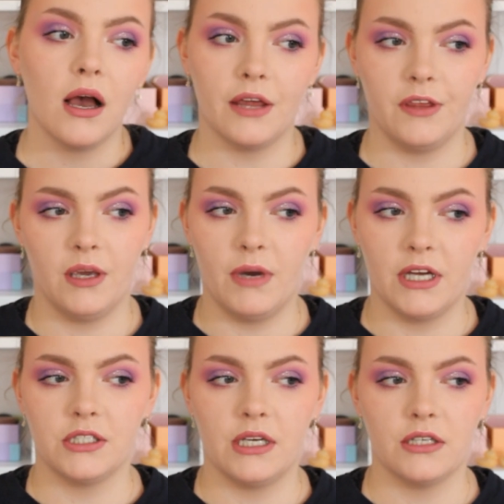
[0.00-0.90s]
I think it
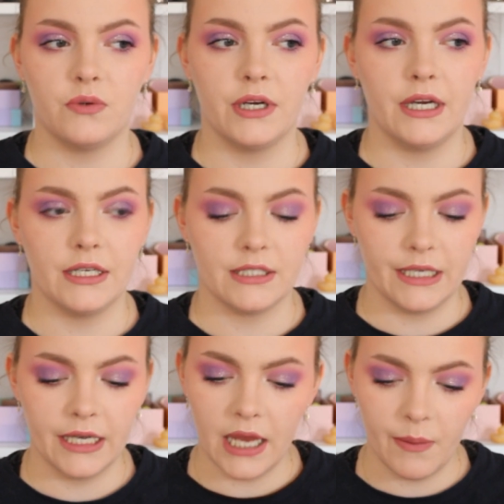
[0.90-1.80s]
matches the eyes quite
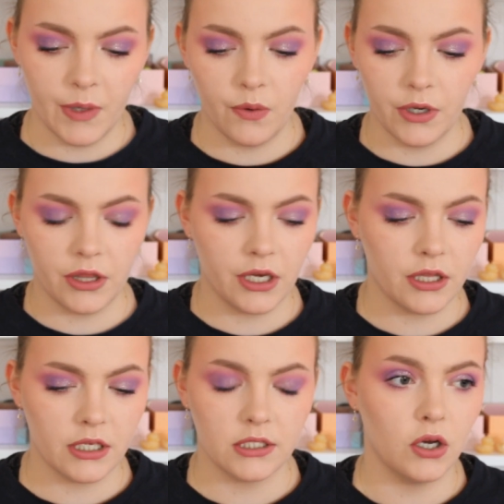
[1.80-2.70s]
nicely. Let me know what you think of
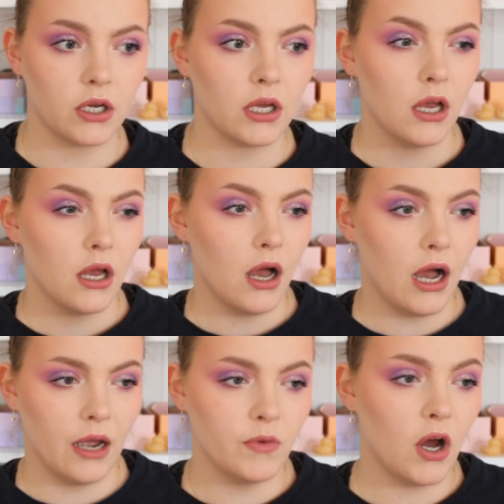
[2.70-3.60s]
this look.
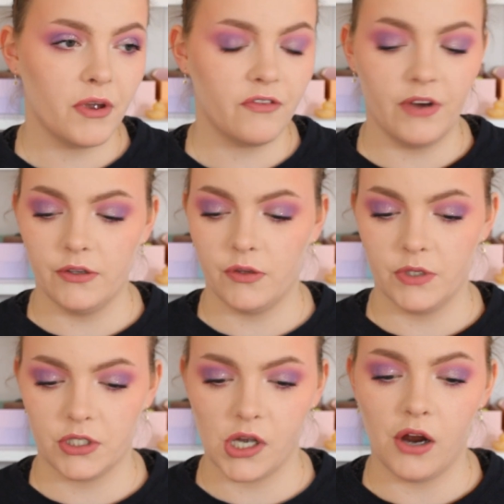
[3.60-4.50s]
I'm not a big fan of the
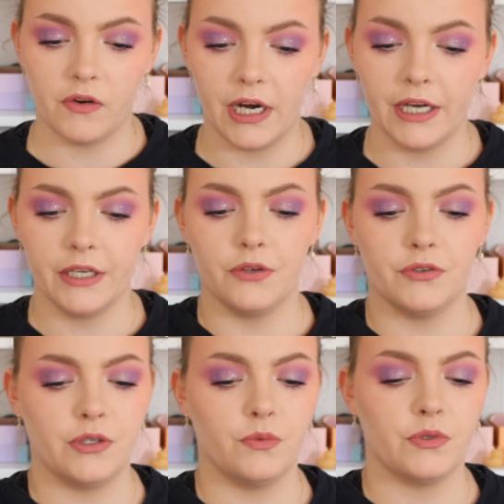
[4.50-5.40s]
mascara I
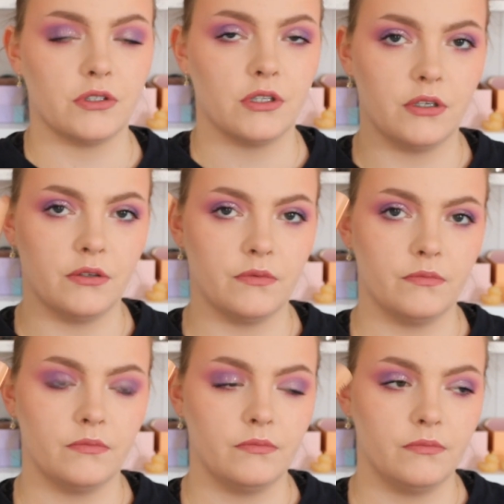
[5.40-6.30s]
used. It was the
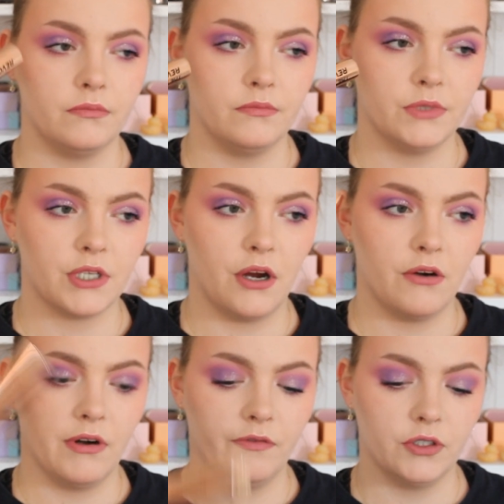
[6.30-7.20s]

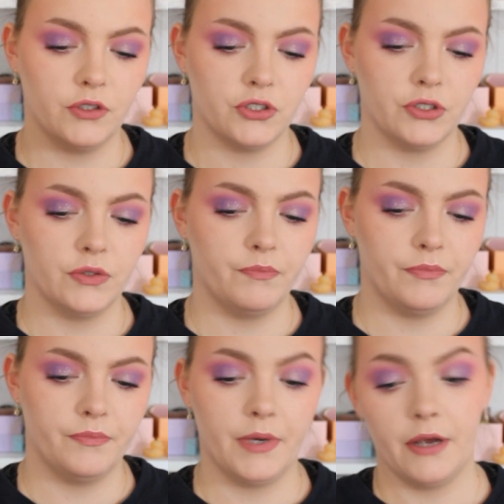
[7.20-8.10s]
Mascara Revolution
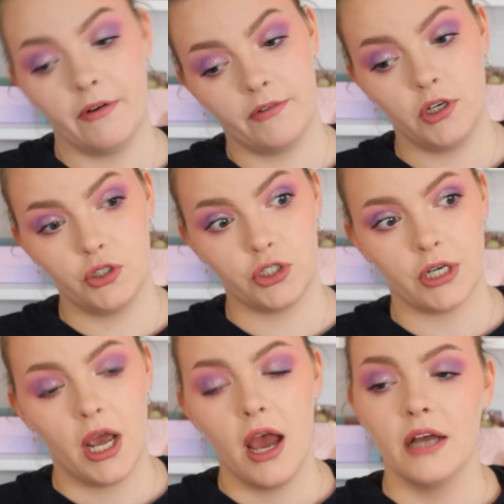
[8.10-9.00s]
by
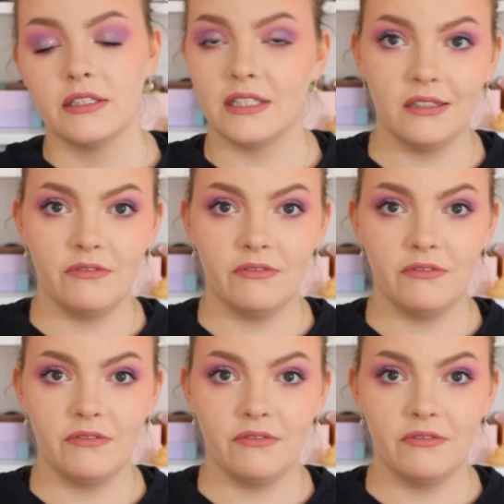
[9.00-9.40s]
Revolution. Didn't